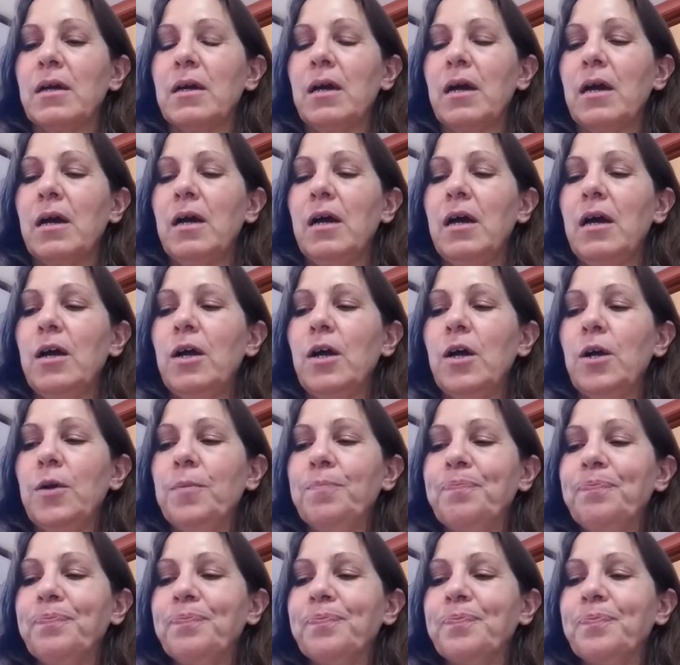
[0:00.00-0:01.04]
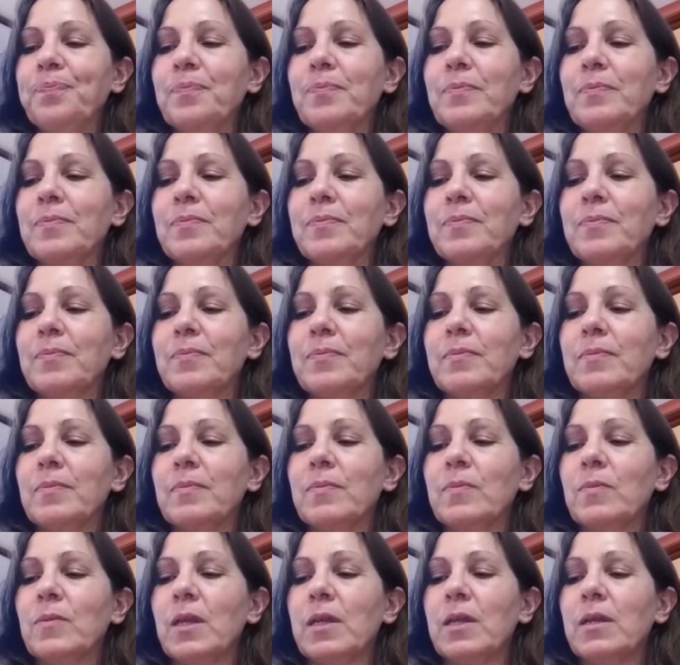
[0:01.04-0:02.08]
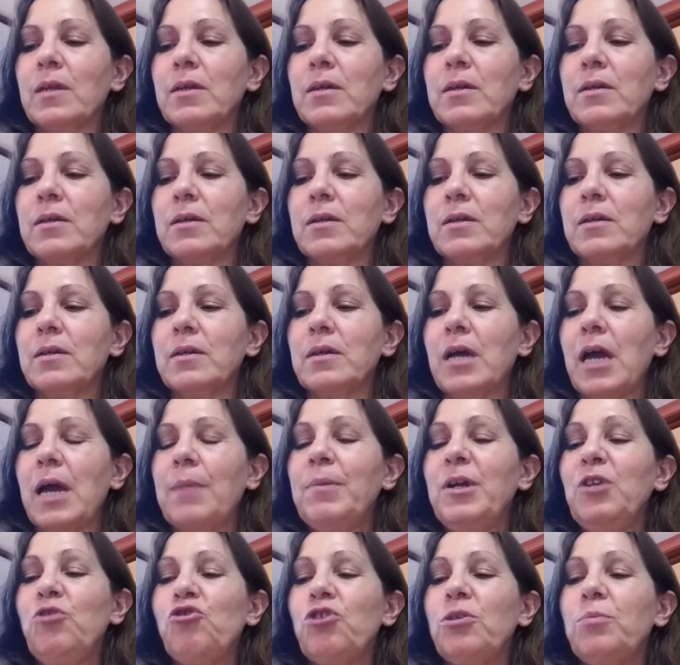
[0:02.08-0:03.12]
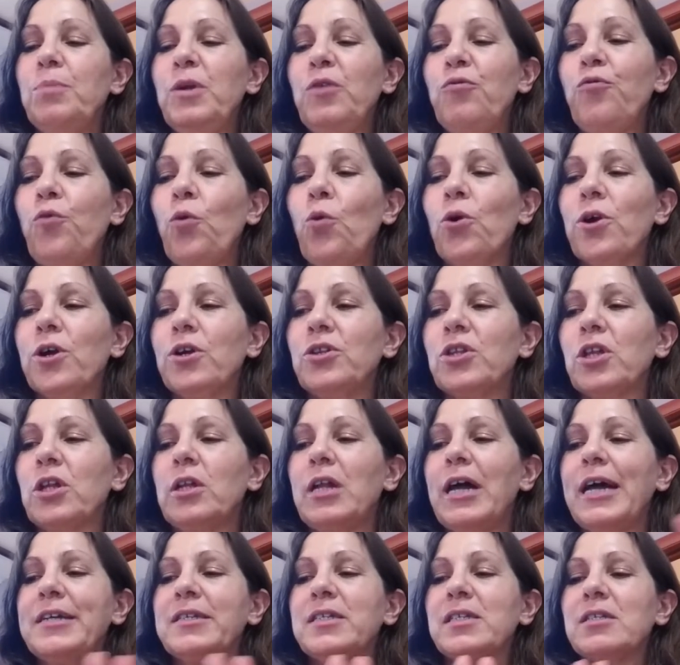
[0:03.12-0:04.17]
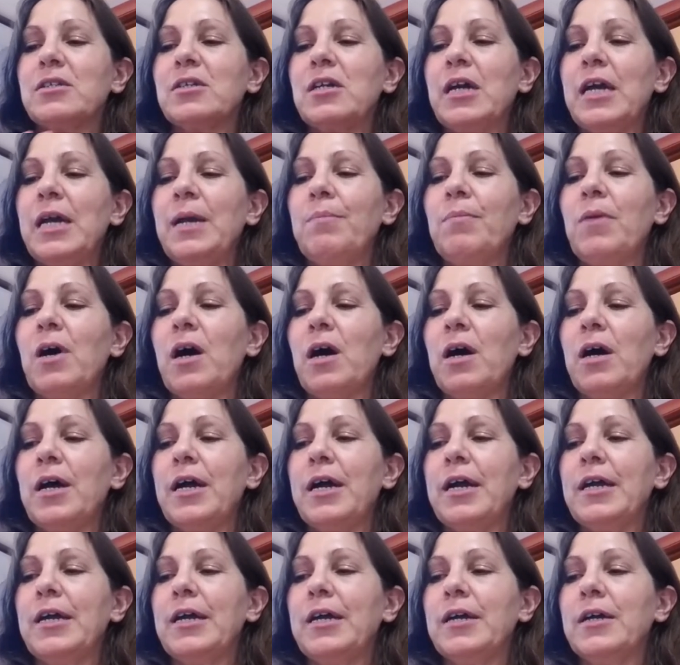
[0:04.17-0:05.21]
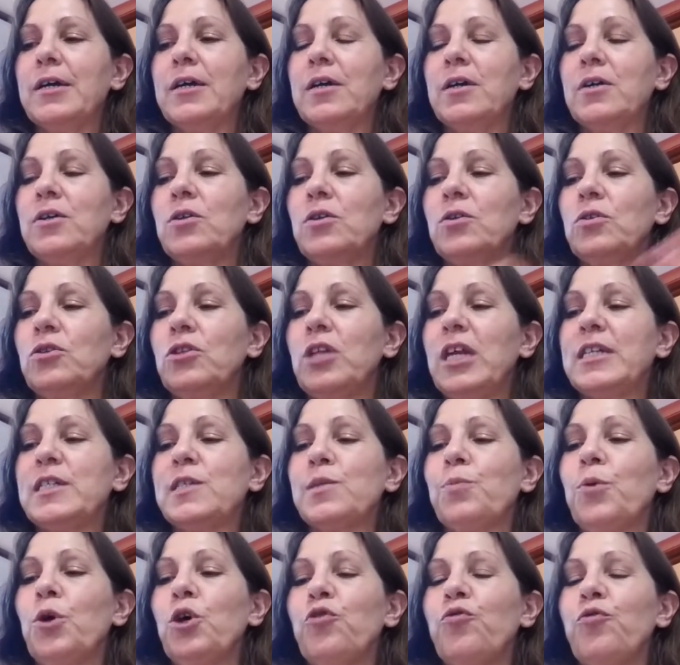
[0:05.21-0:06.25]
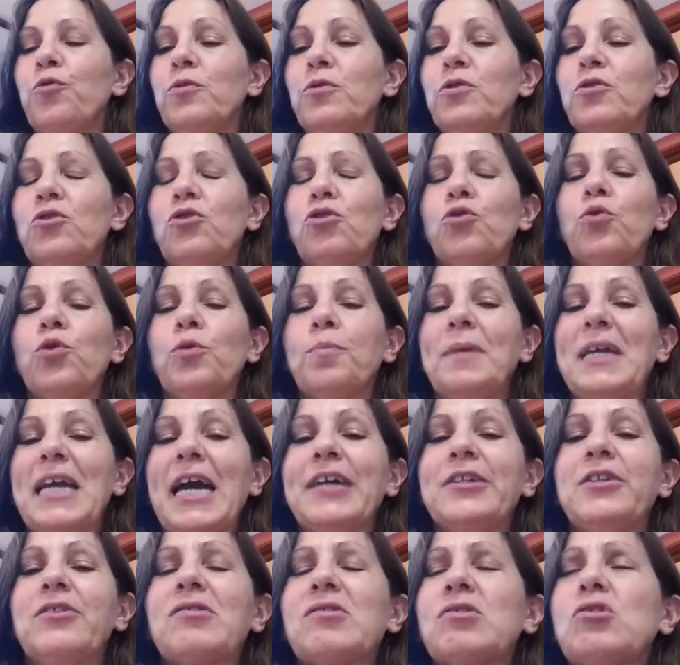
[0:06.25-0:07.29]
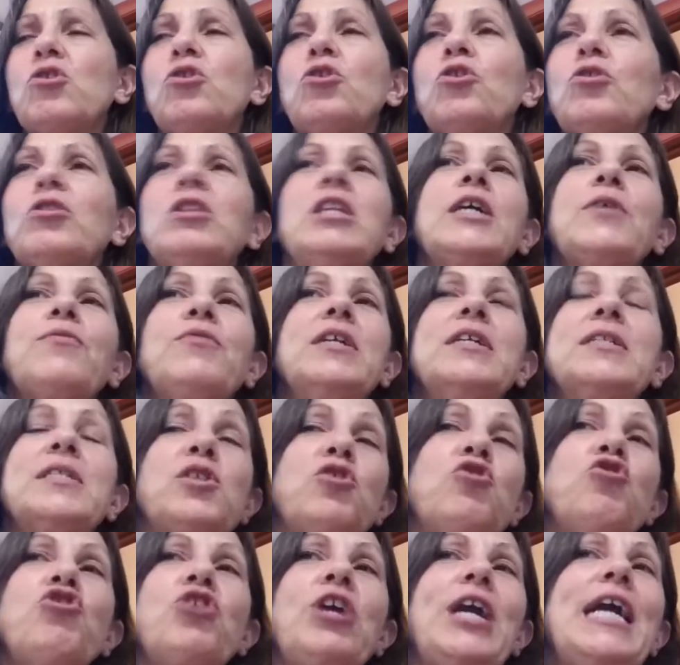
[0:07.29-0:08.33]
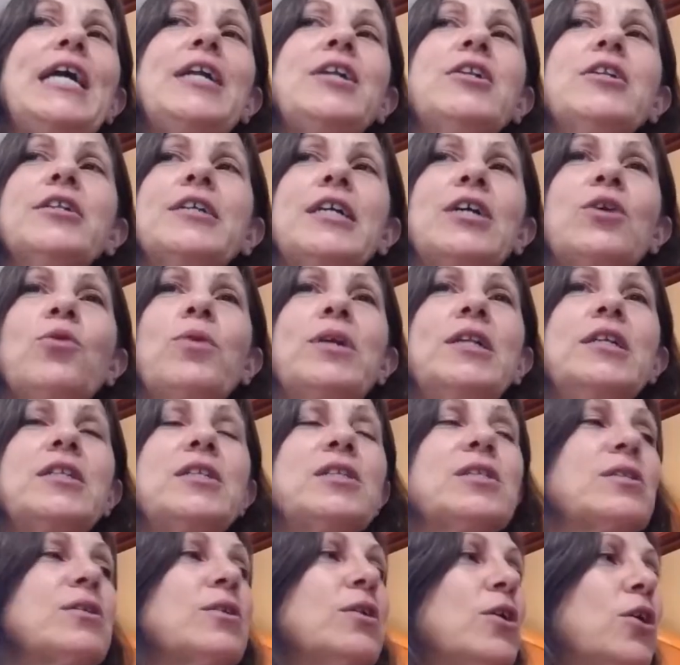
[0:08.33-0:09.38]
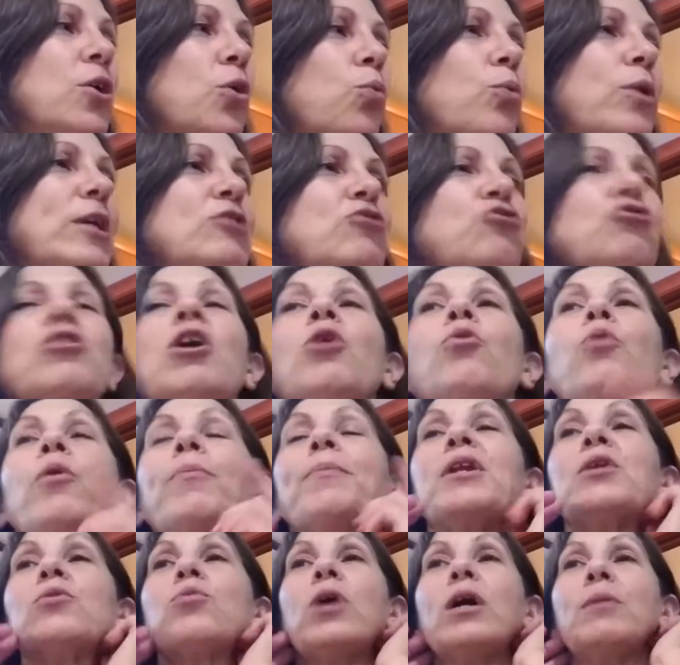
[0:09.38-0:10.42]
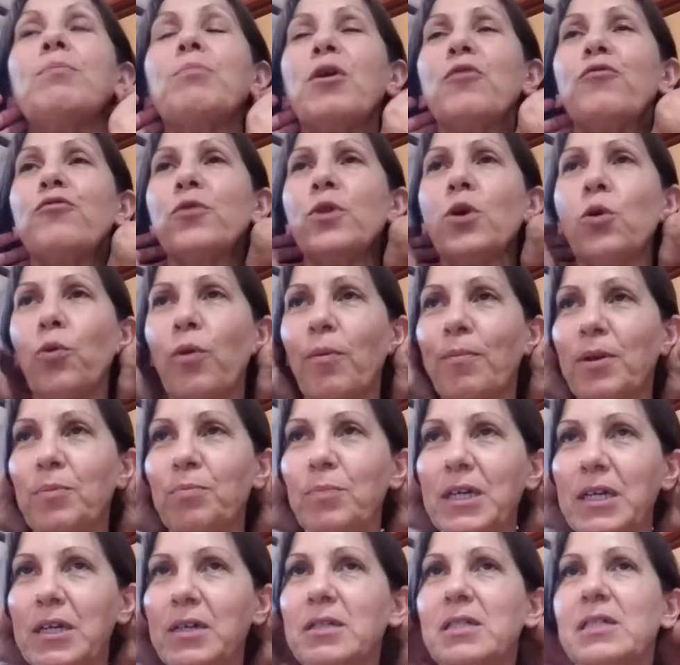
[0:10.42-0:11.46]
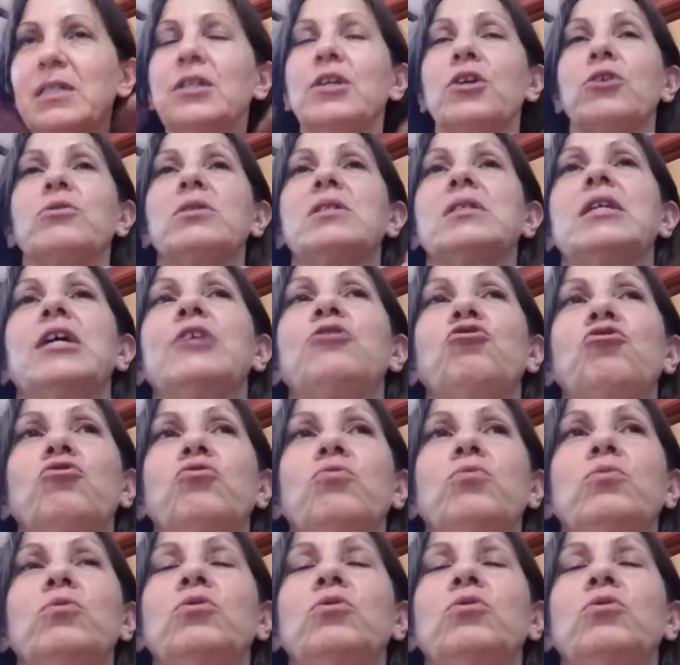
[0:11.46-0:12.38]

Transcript: I mentioned before, the last time they spoke through me, I still don't think of it as channeling when it's White Shell Woman and White Buffalo Woman, because they're such